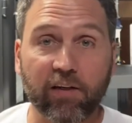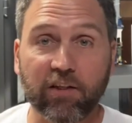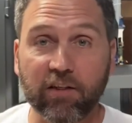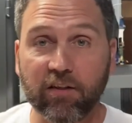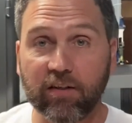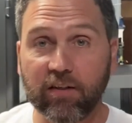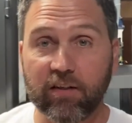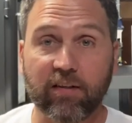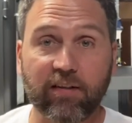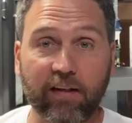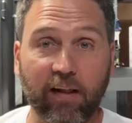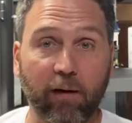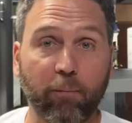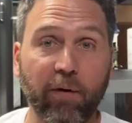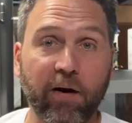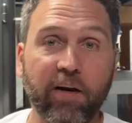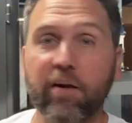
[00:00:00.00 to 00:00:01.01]
just
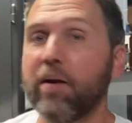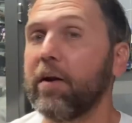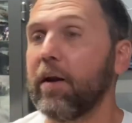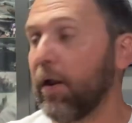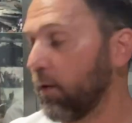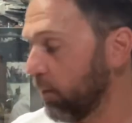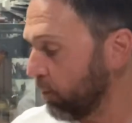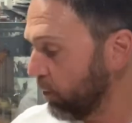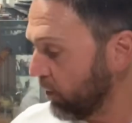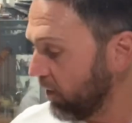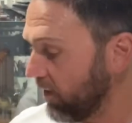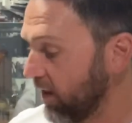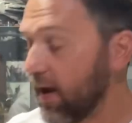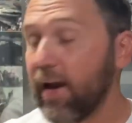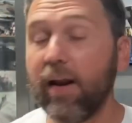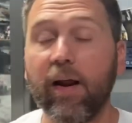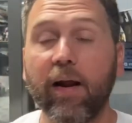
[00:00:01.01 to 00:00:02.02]
celebrated another
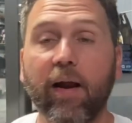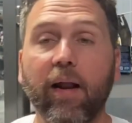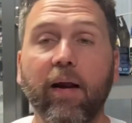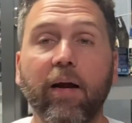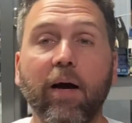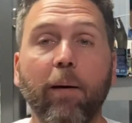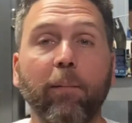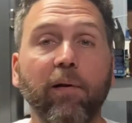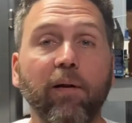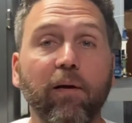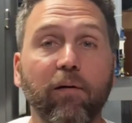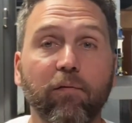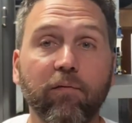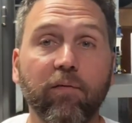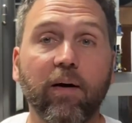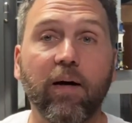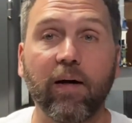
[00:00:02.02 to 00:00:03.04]
birthday, and I got a couple
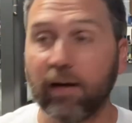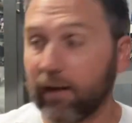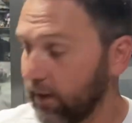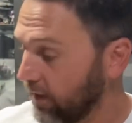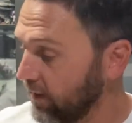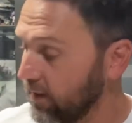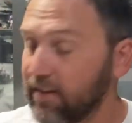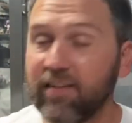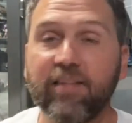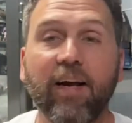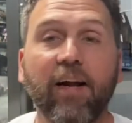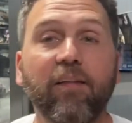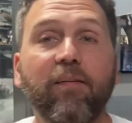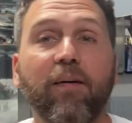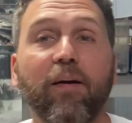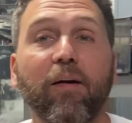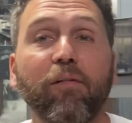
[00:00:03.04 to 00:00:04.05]
of
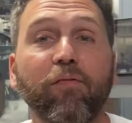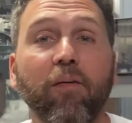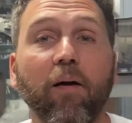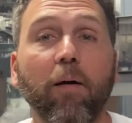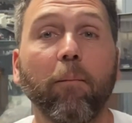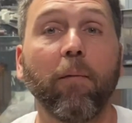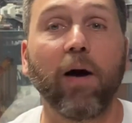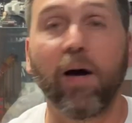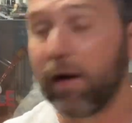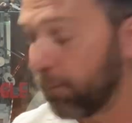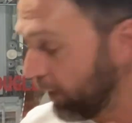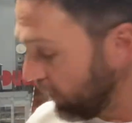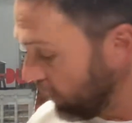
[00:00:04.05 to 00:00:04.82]
sets here from my